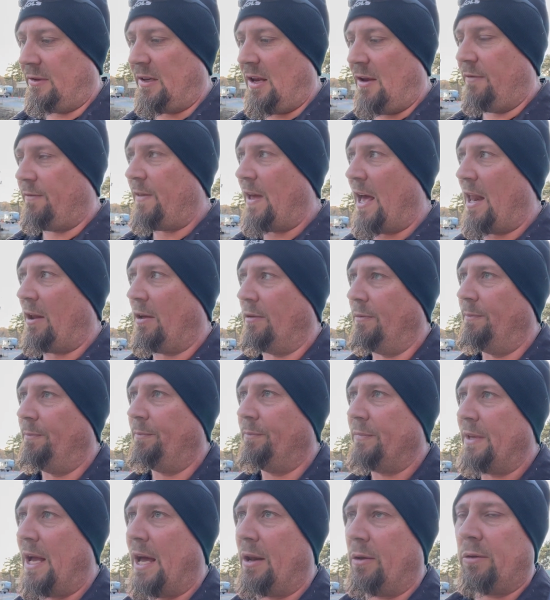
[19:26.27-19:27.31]
see if that'll,
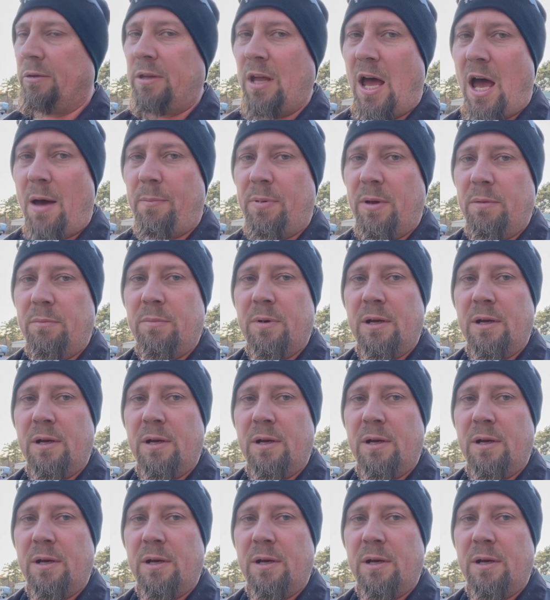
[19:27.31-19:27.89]
that'll stop it.